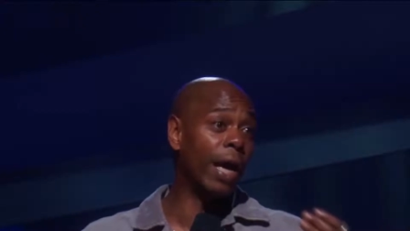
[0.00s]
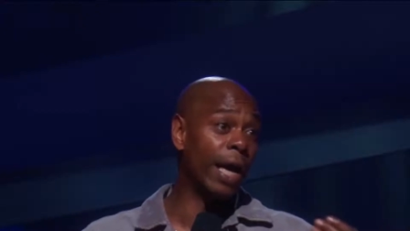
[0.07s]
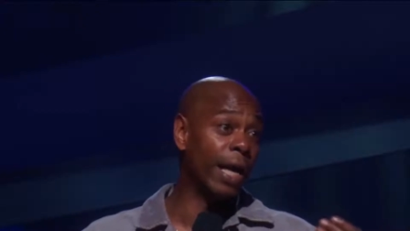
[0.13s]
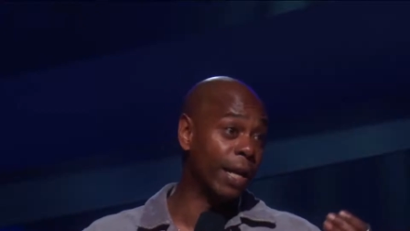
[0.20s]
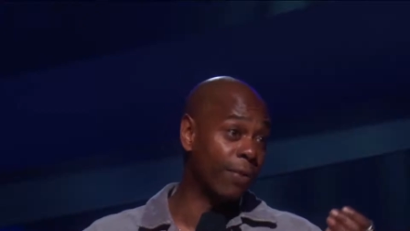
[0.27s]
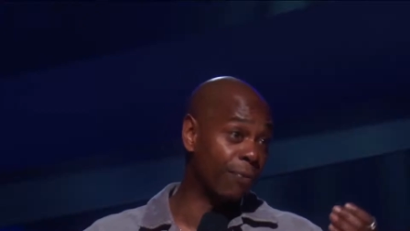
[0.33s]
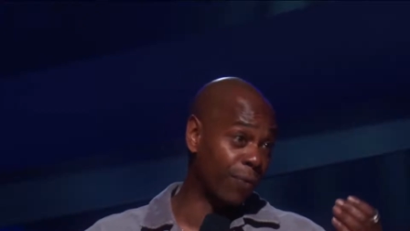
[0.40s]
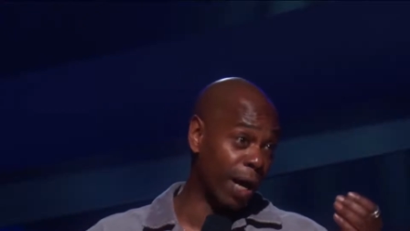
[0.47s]

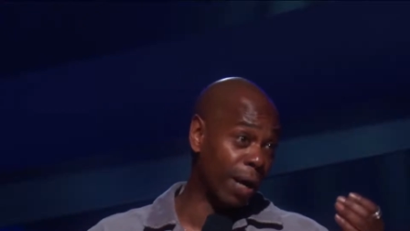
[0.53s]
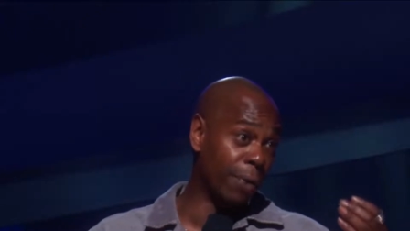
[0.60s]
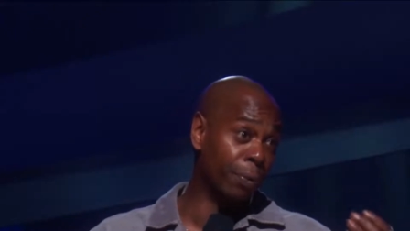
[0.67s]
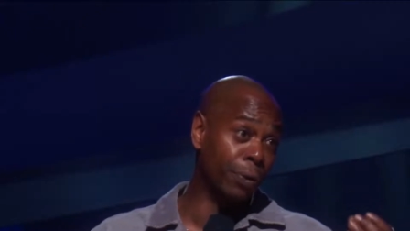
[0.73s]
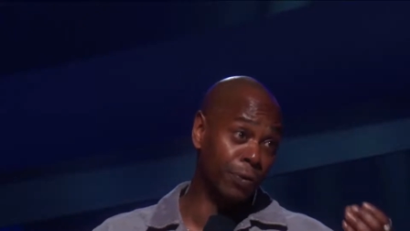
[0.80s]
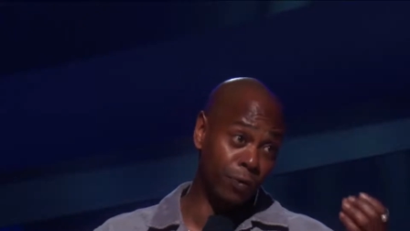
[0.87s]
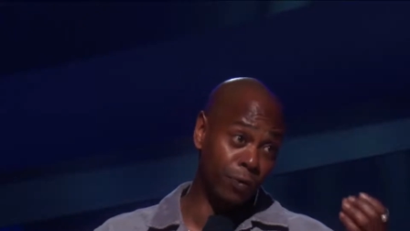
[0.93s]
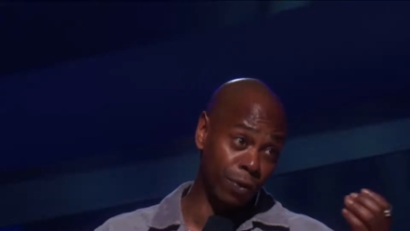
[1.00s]
And if
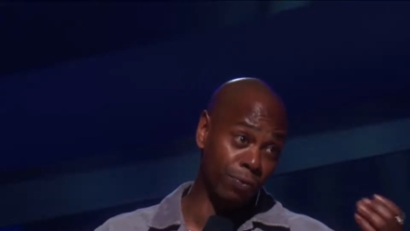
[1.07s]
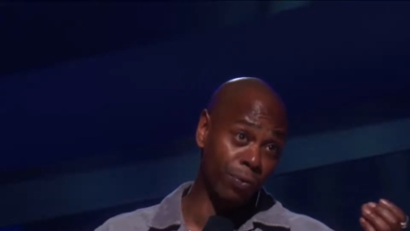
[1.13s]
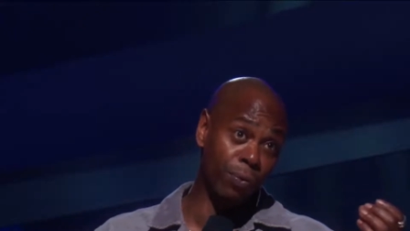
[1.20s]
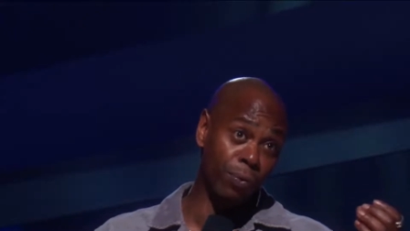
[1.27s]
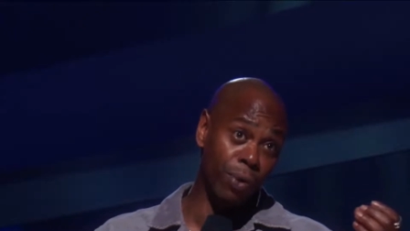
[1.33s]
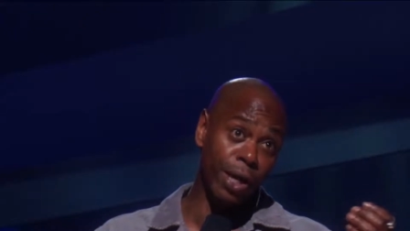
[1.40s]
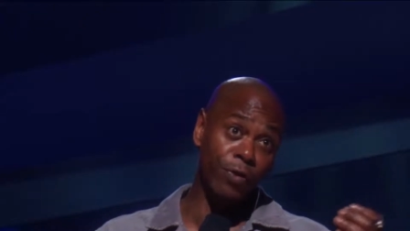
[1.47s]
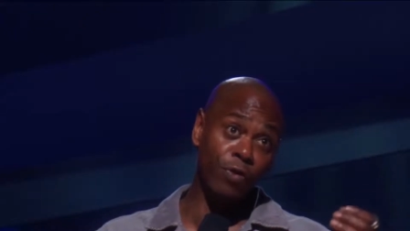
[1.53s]
our
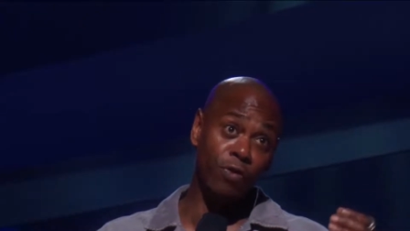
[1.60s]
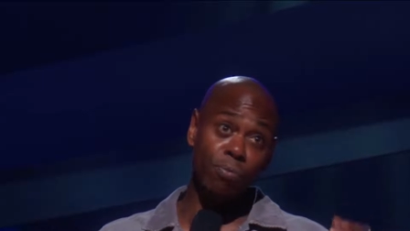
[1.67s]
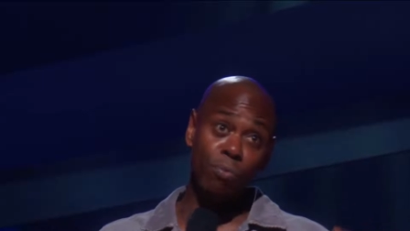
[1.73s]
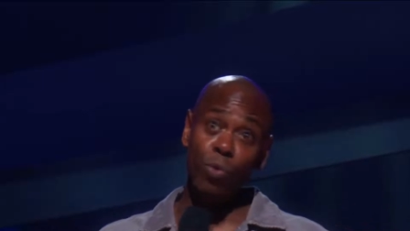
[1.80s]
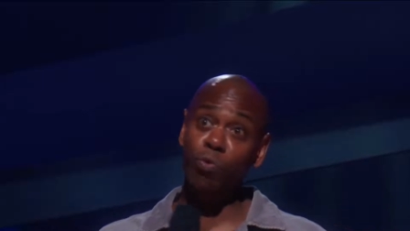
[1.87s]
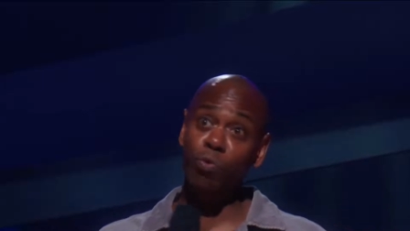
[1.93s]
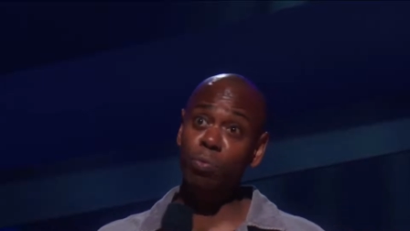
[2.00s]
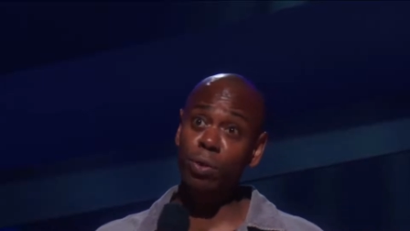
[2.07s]
civil rights
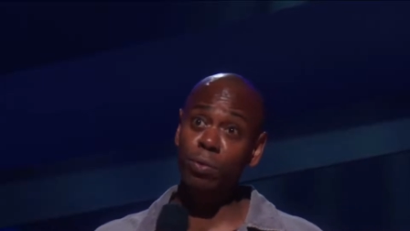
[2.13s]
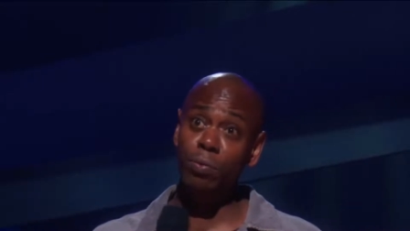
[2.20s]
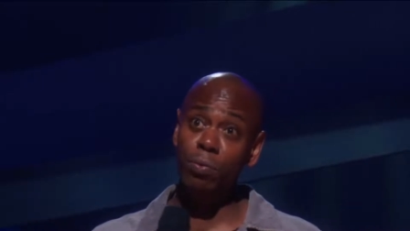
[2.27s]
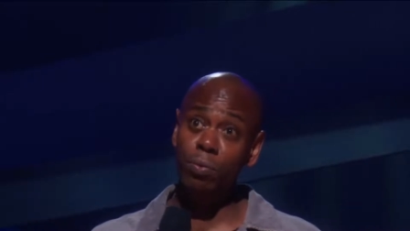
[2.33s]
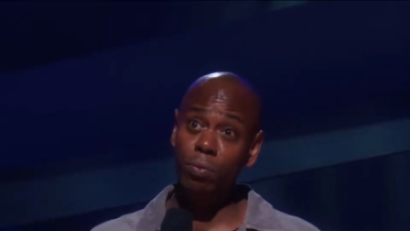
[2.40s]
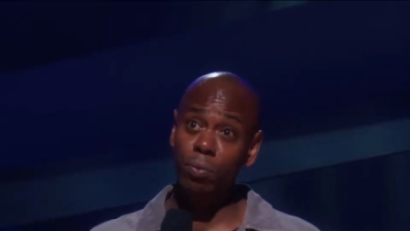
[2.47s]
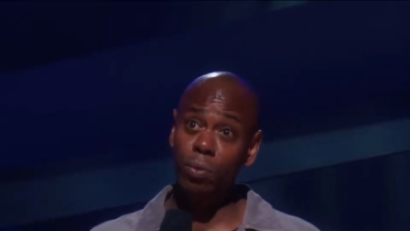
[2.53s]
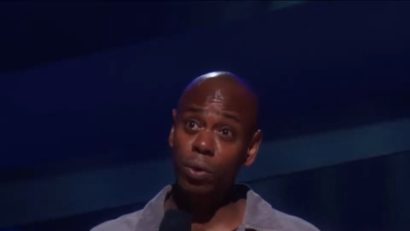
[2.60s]
movement
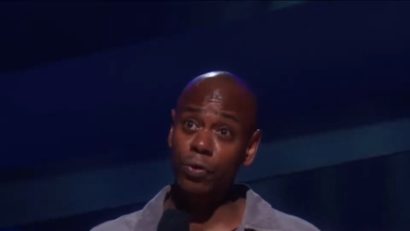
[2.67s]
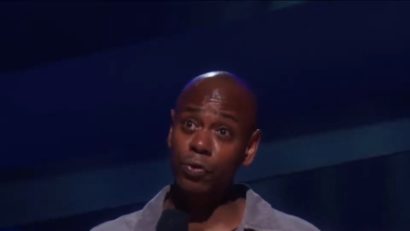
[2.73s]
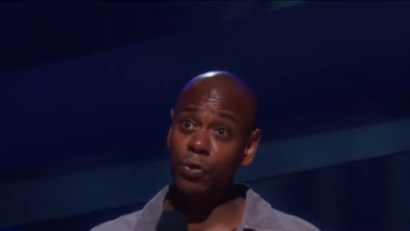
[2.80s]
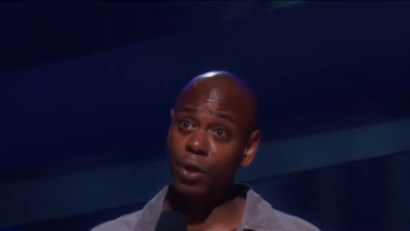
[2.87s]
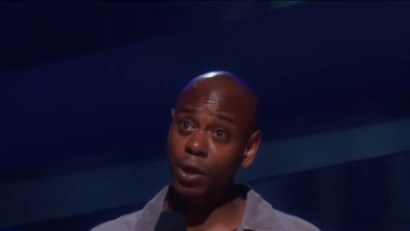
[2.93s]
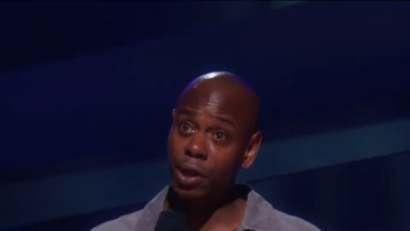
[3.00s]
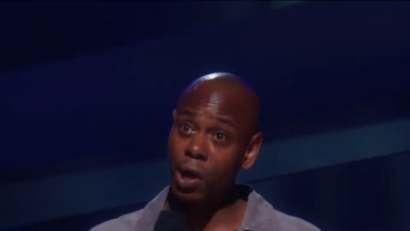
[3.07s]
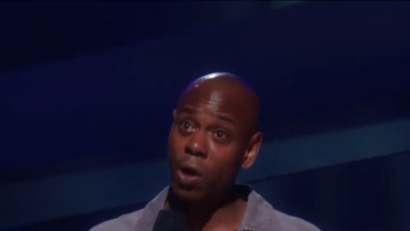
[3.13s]

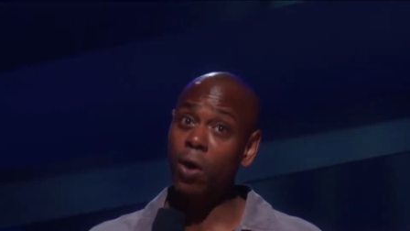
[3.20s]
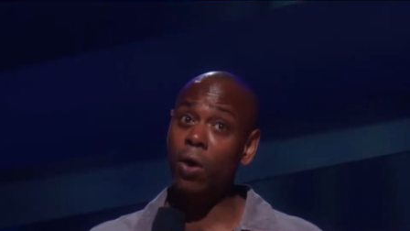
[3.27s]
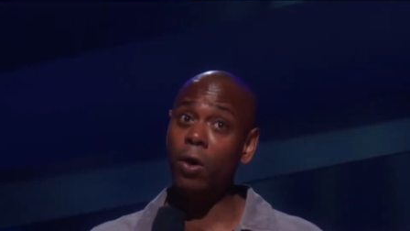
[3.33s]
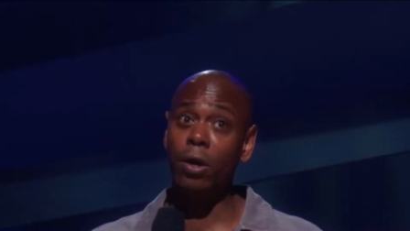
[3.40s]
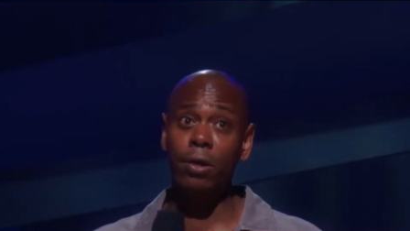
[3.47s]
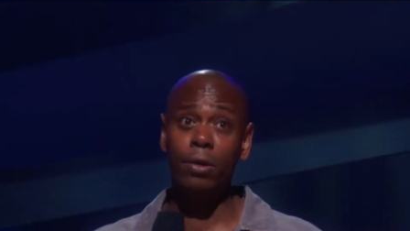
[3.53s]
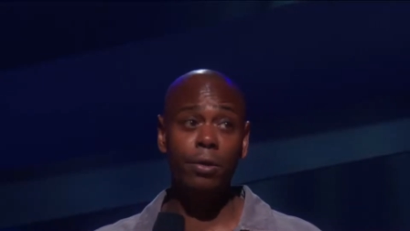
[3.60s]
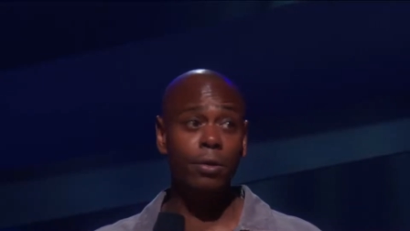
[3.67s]
was a
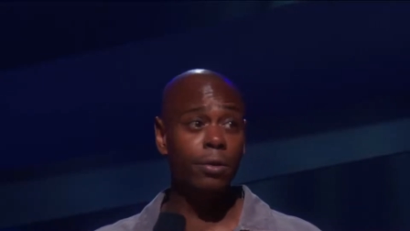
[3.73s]
car,